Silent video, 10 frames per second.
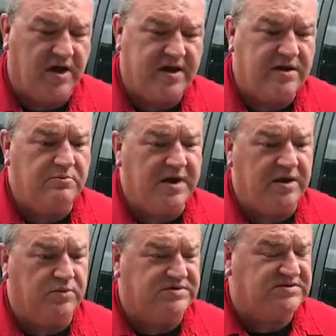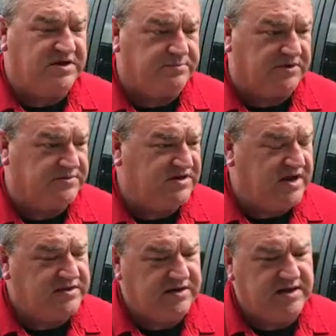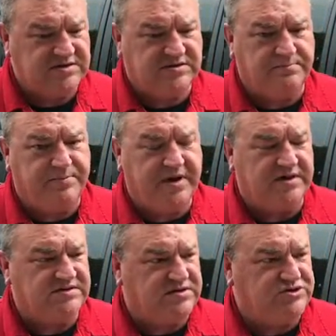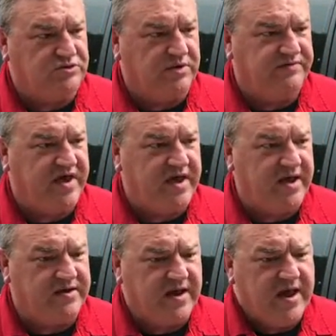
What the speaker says: anybody with symptoms, and I think that's the biggest issue we've had.